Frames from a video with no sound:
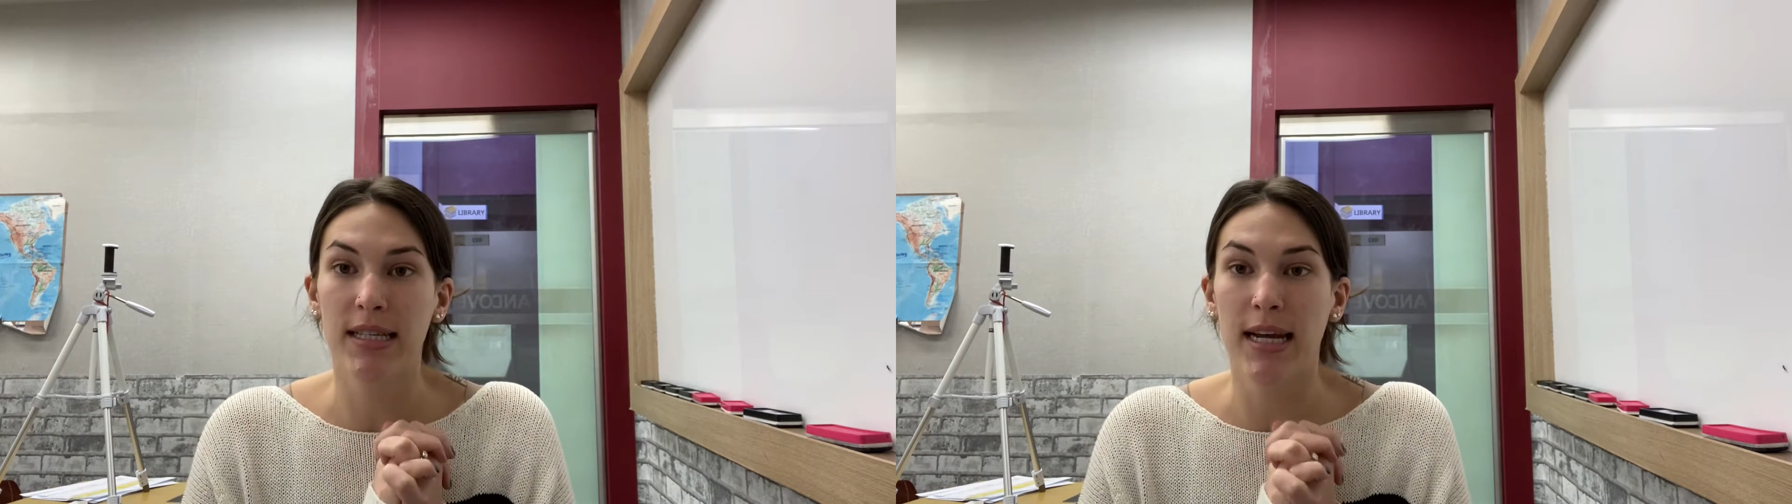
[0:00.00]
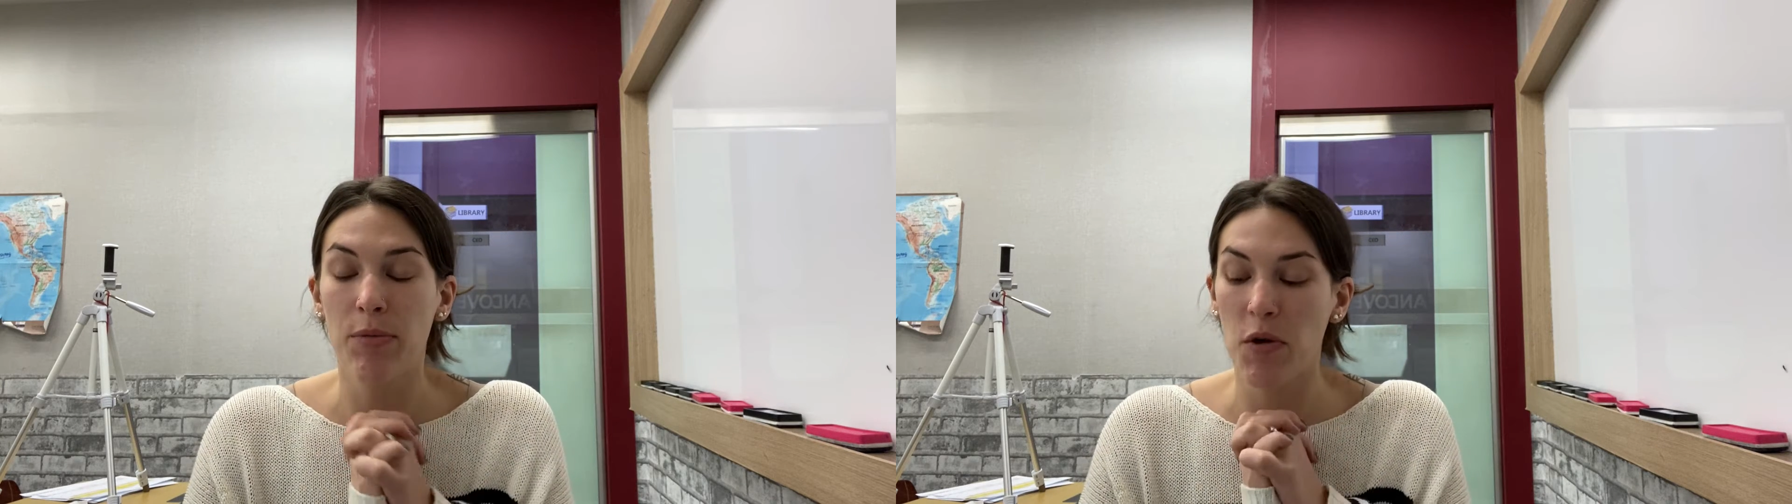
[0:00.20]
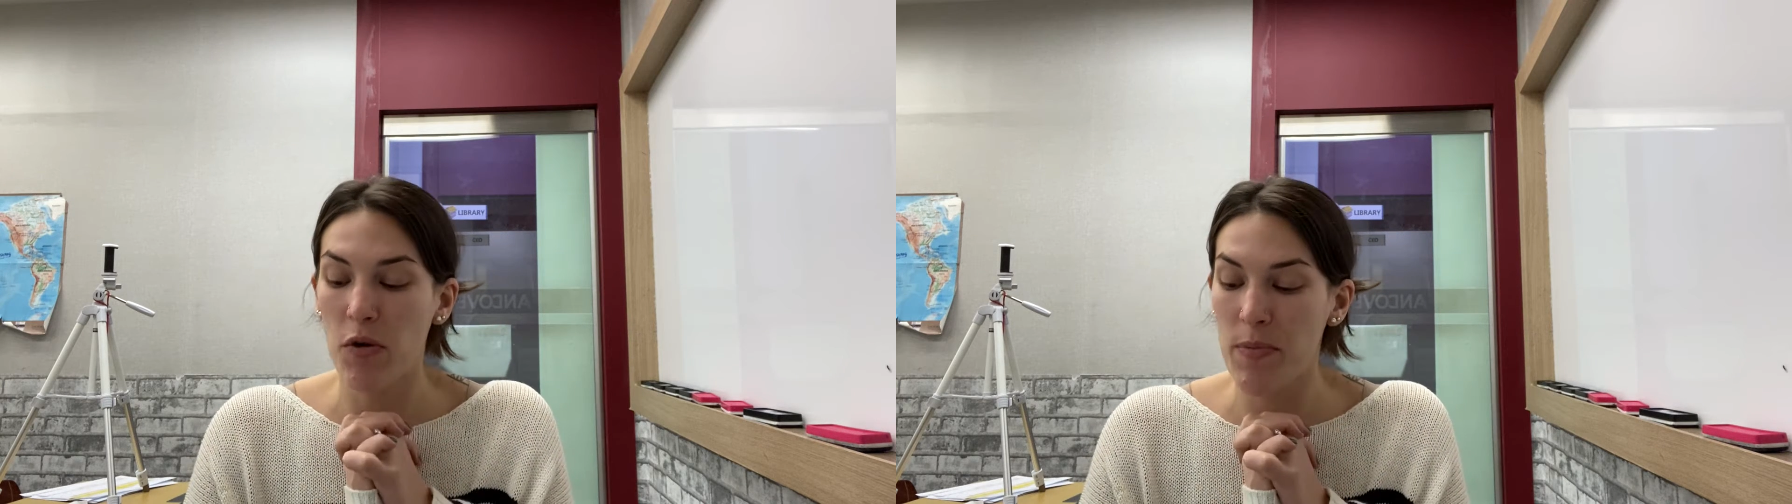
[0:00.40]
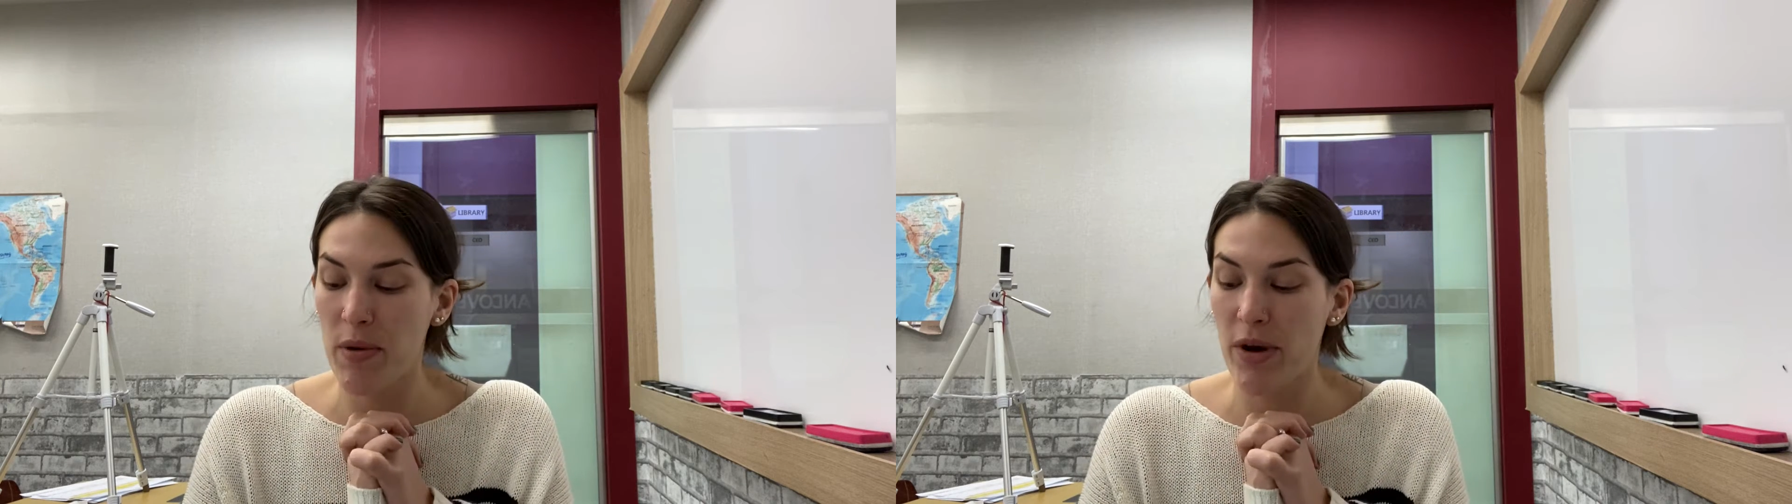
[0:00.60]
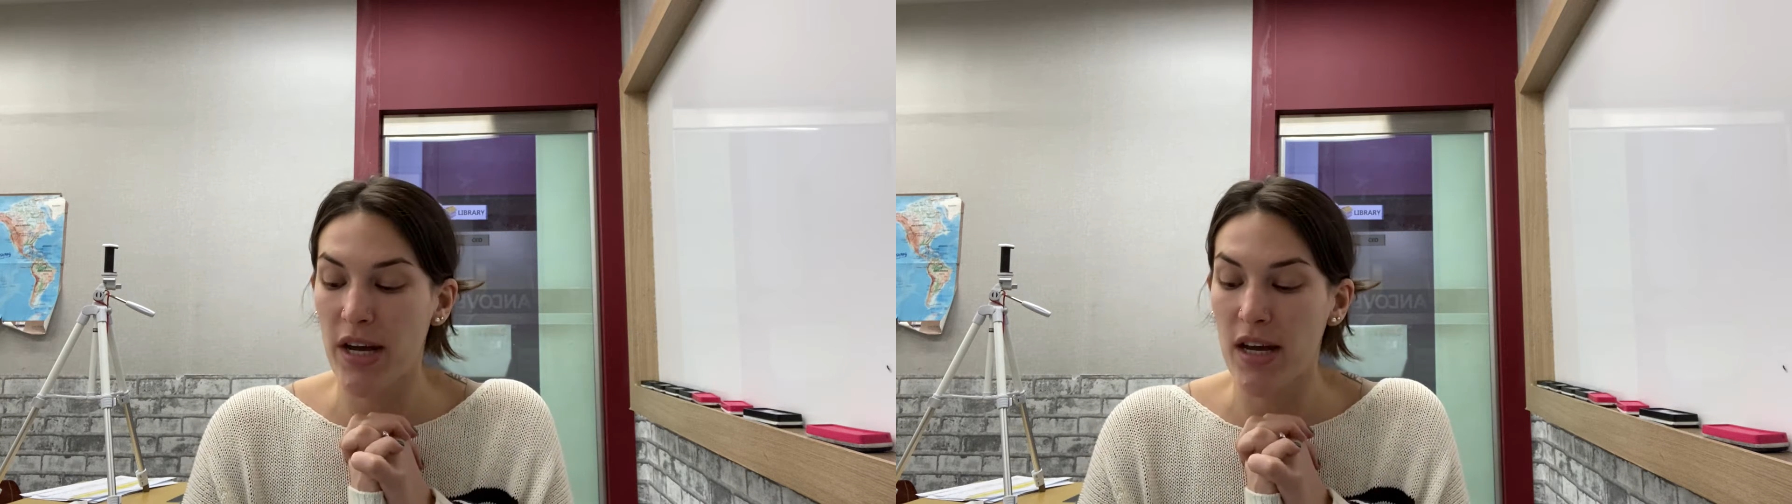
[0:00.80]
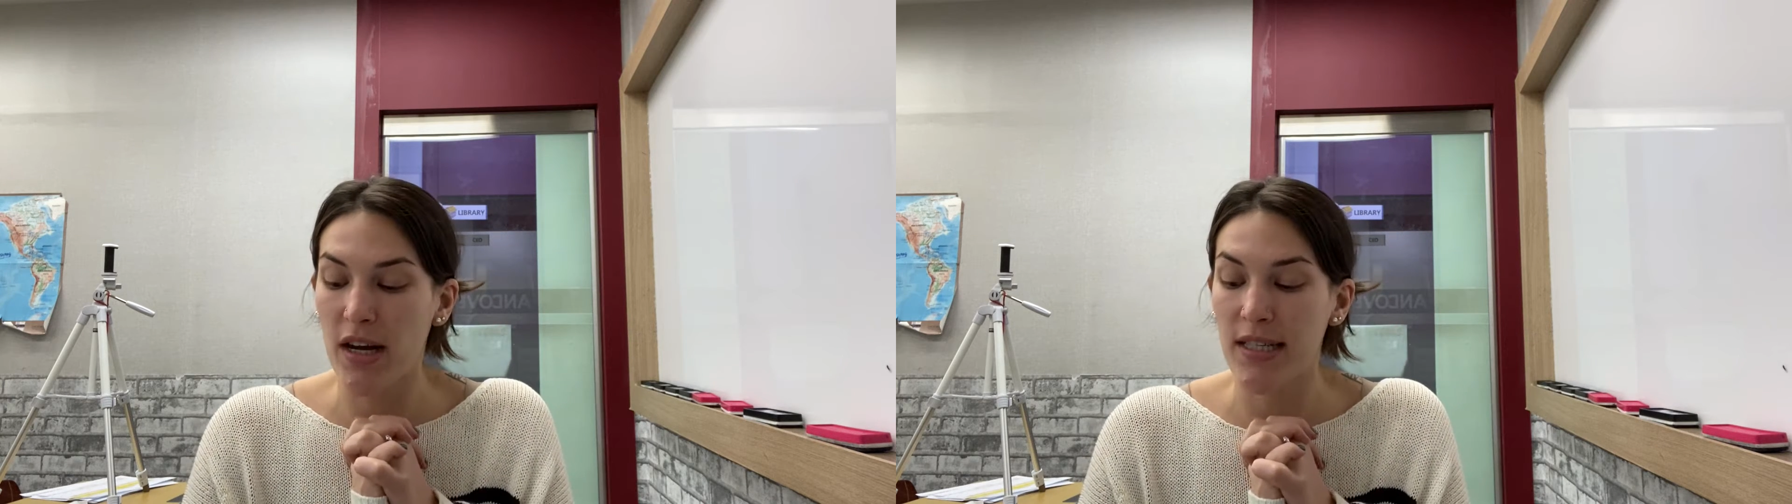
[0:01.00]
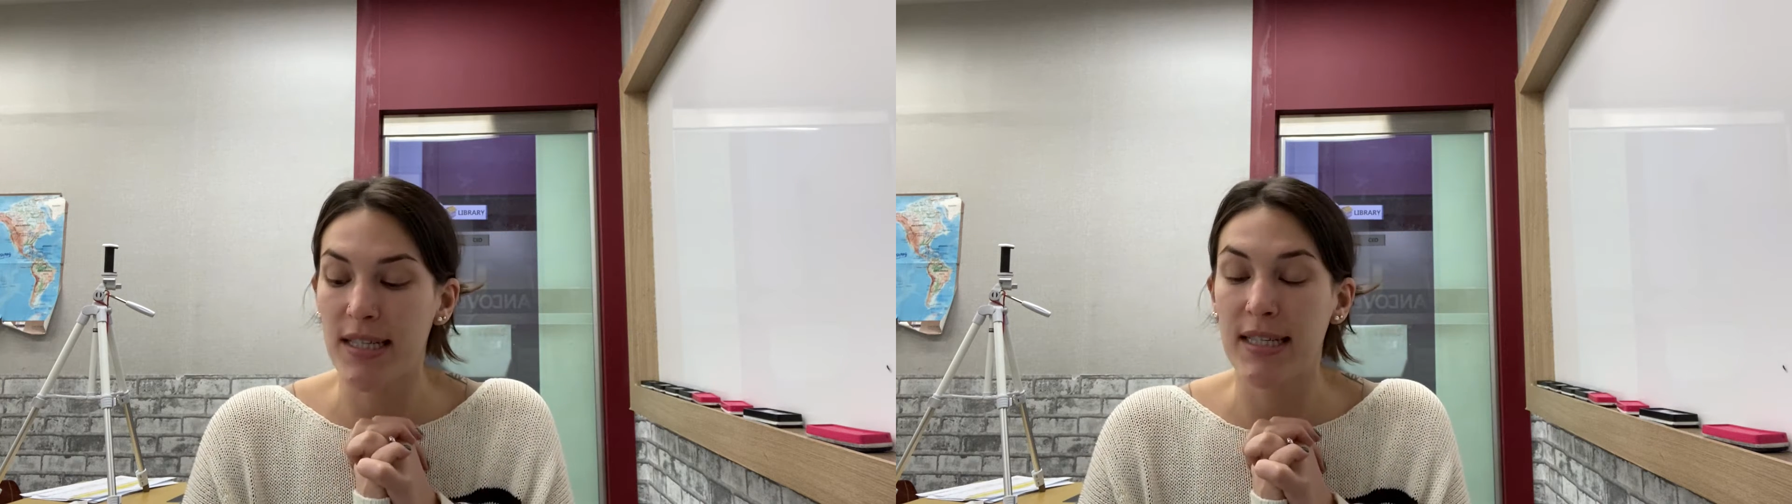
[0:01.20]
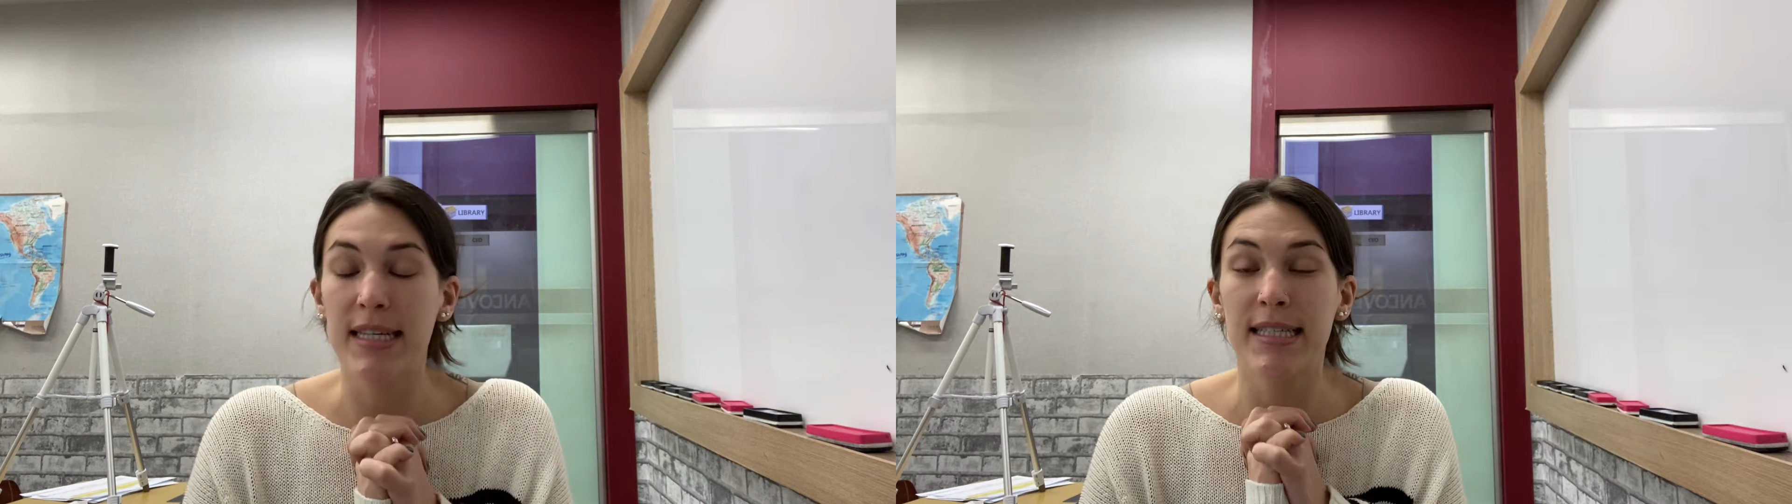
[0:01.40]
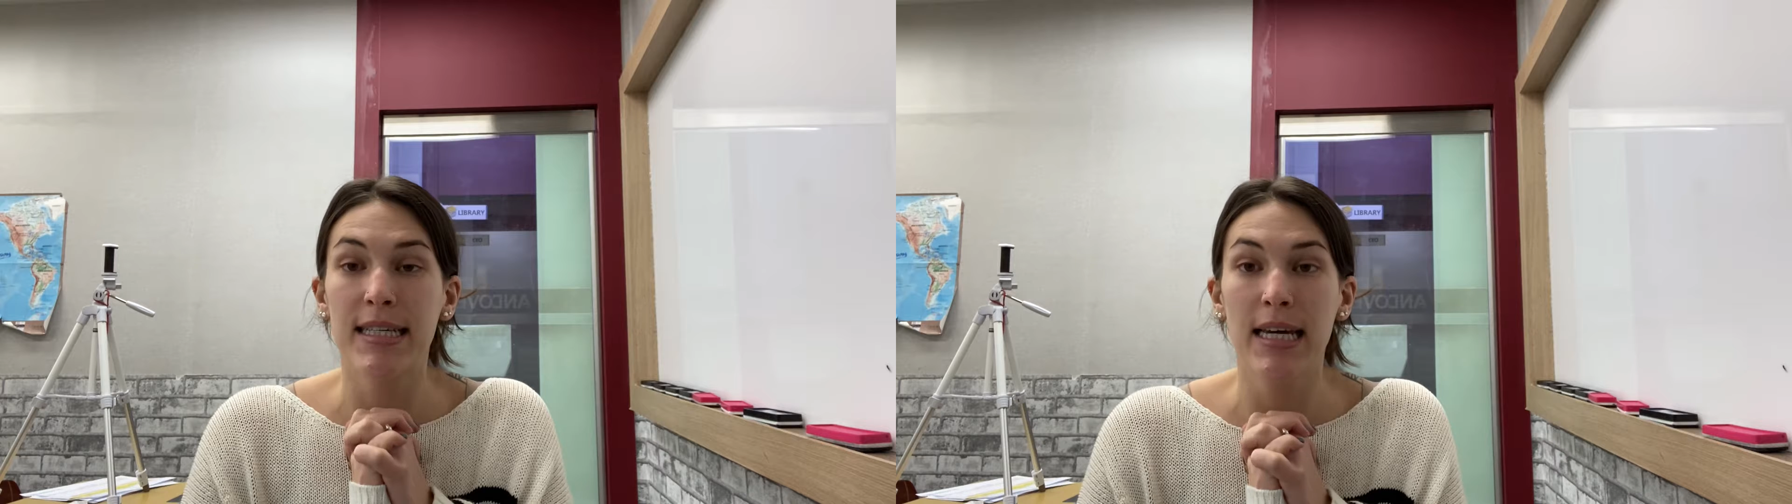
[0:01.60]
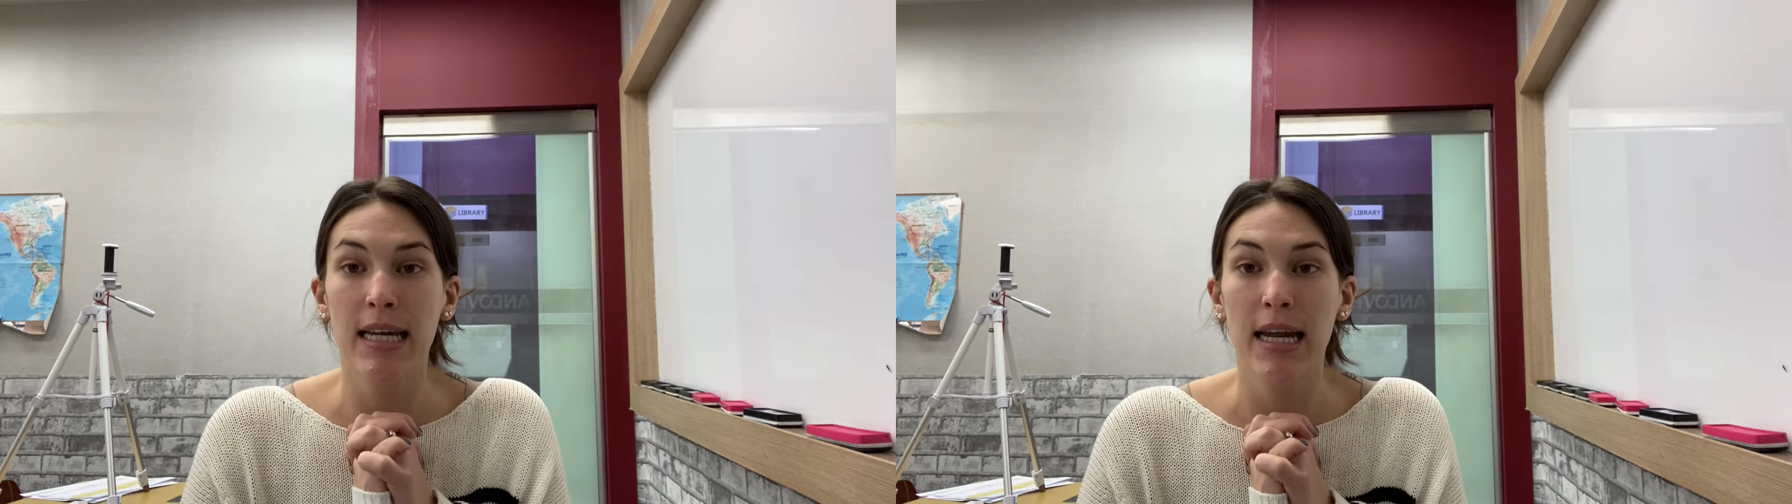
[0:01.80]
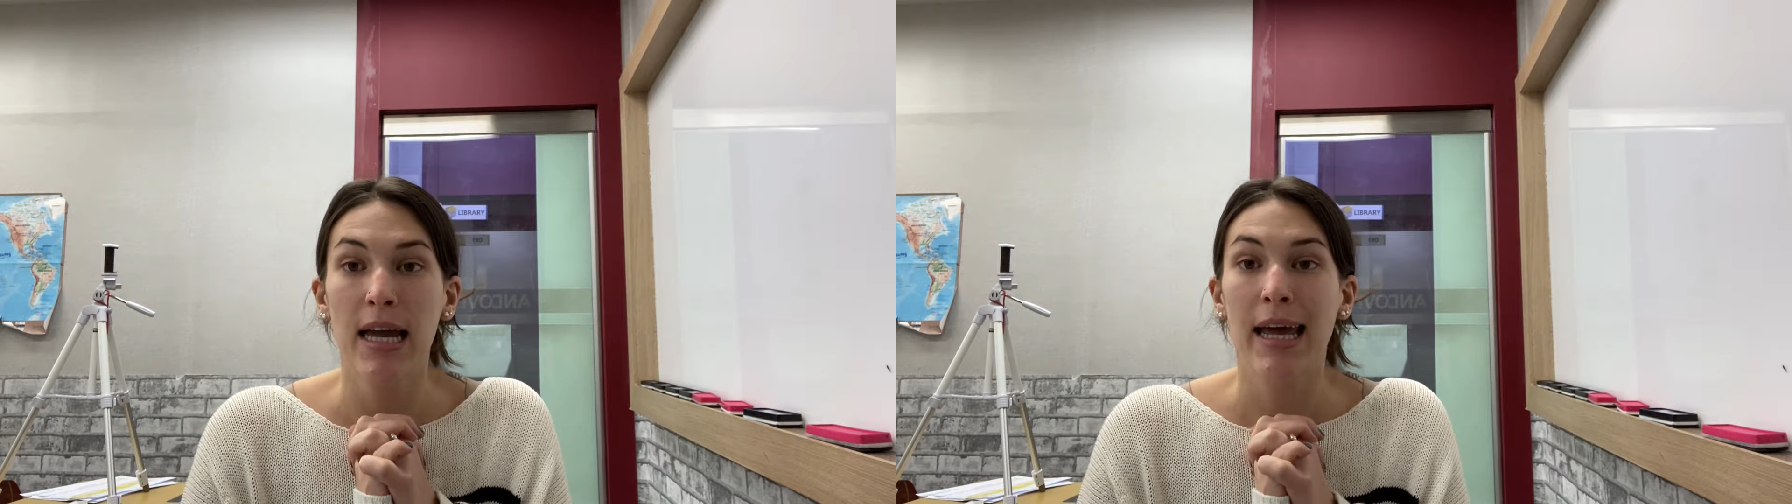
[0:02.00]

Today we will be working on 16,